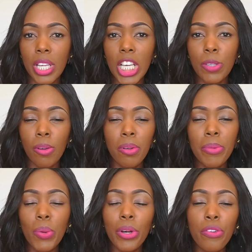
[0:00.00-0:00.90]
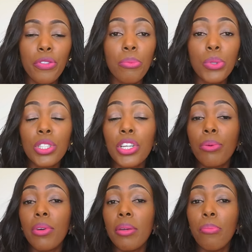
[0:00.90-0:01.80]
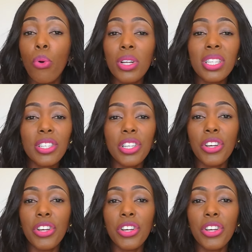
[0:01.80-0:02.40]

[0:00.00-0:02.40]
it's probably one of the most important